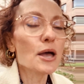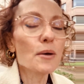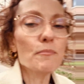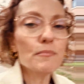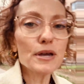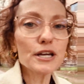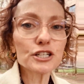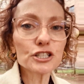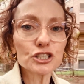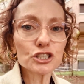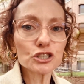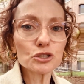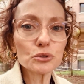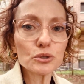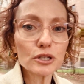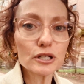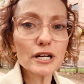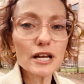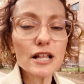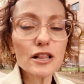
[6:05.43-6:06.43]
Make
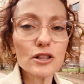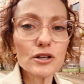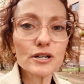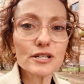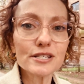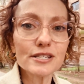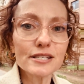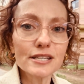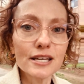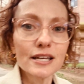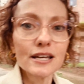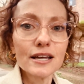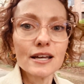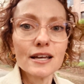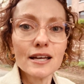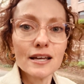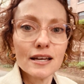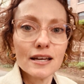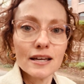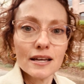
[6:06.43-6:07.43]
sure it looks
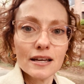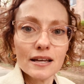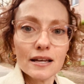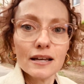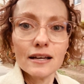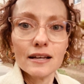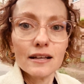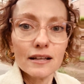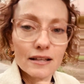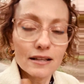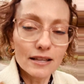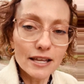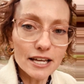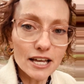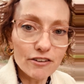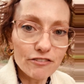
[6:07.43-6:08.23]
like